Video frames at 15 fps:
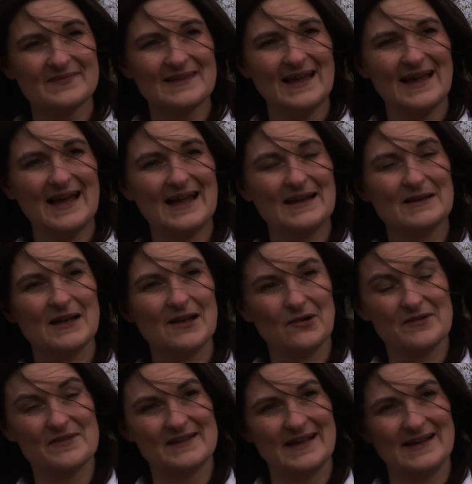and
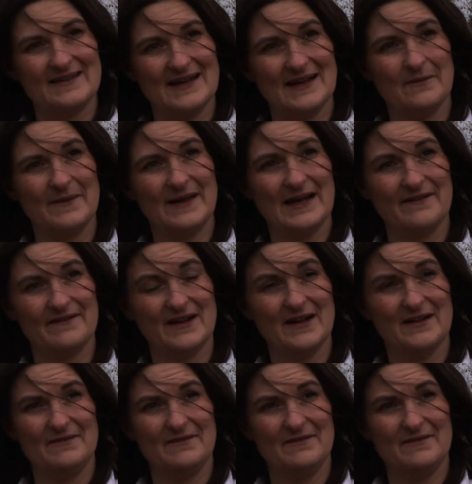alongside that, we have a